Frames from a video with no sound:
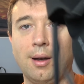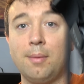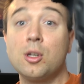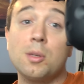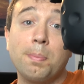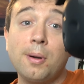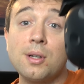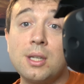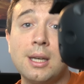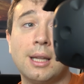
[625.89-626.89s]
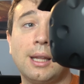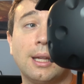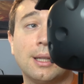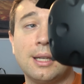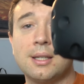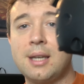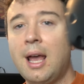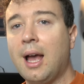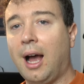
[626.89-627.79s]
And just personally, at least,